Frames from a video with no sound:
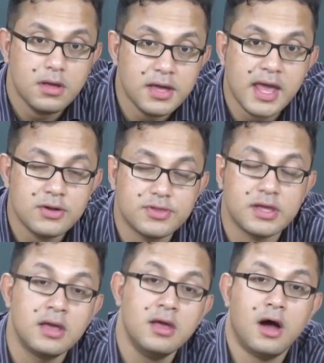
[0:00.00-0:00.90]
Again, to
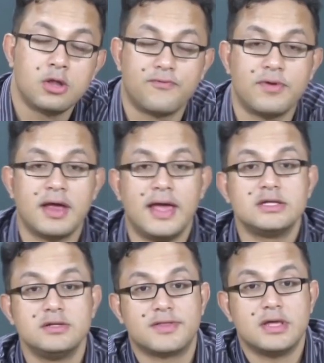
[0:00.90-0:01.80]
see how the fly
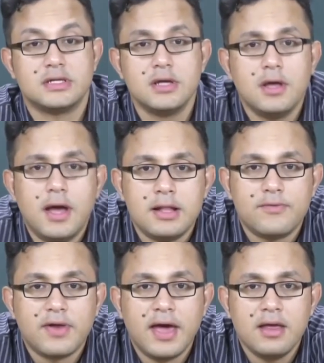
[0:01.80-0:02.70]
handles it. And
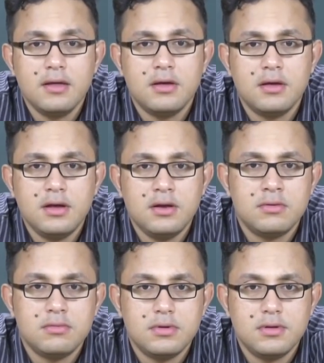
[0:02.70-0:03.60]
the fly, uh, you
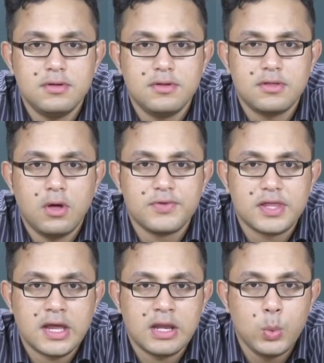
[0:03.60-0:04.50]
know, is
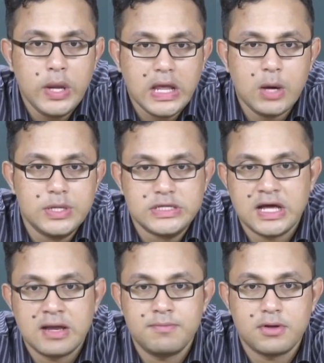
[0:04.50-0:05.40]
obviously getting weaker with
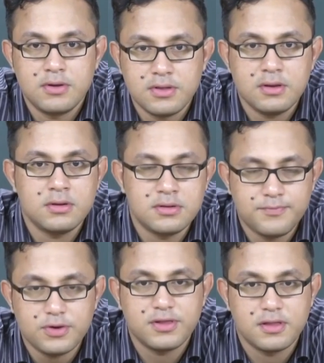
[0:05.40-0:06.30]
time because, you know, the
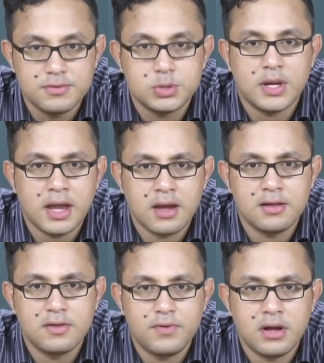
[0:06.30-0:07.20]
process of drying
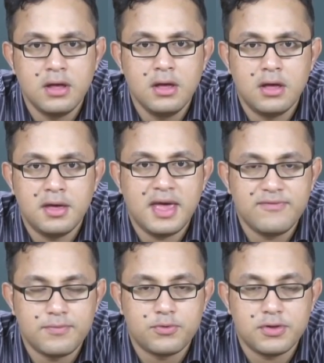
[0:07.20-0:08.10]
is a very uh,
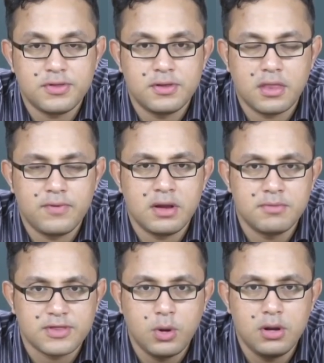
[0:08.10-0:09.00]
heavy process, it's a very
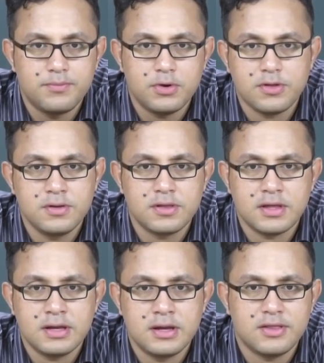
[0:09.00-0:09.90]
muscular process,
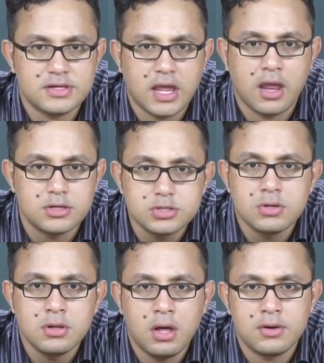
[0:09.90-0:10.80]
and it's taking a
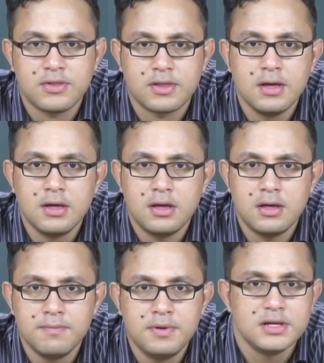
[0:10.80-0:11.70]
toll on his
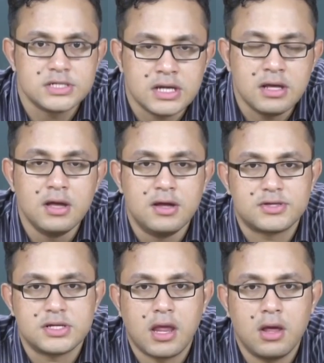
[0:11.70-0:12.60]
uh, ability,
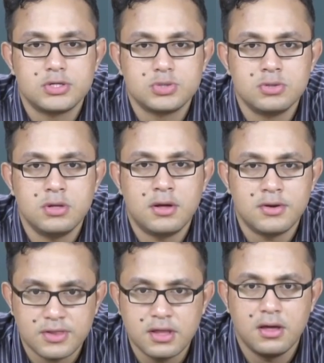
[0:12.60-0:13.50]
it's taking a toll on
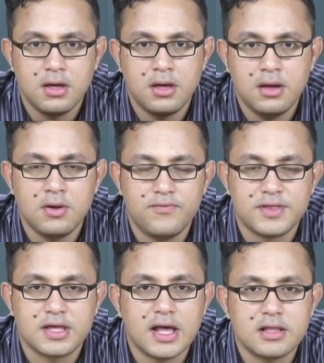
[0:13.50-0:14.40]
his, uh, you know,
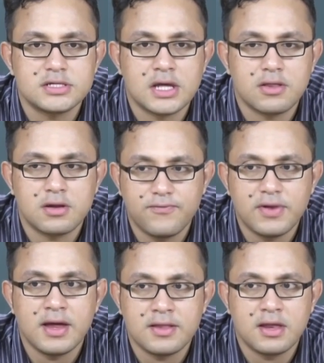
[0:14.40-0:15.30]
physicality. So the
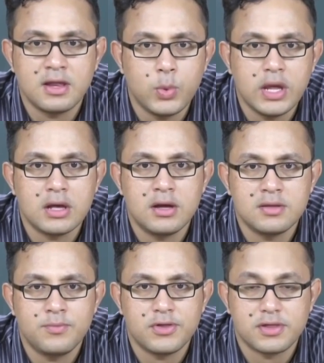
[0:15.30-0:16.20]
fly is getting weaker,
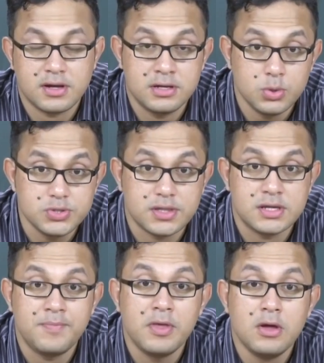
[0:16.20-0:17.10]
the boss can notice
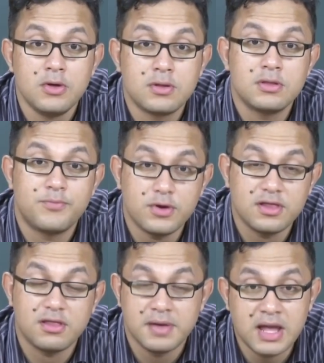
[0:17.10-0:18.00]
it. So the
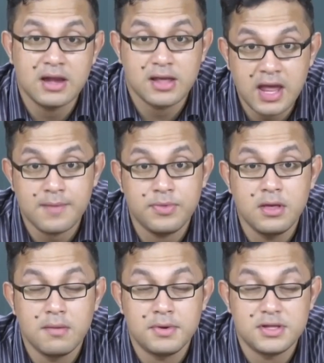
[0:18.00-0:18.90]
process began
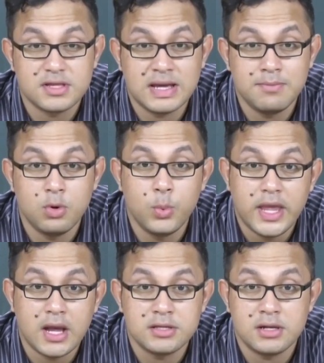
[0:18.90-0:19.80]
again, but this time more
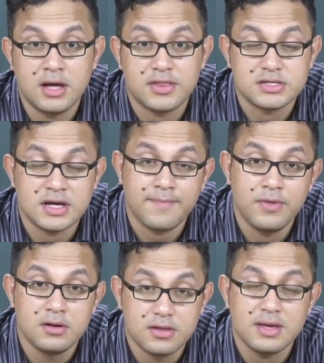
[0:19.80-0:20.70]
weaker than last time,
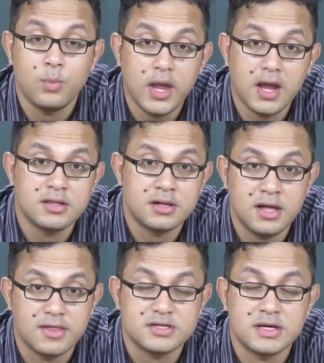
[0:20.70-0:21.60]
this time weaker than
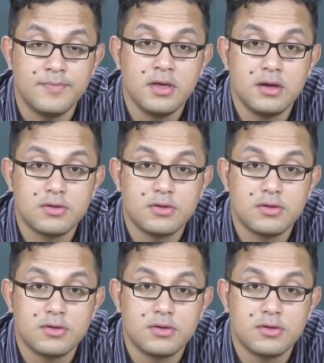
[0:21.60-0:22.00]
last time.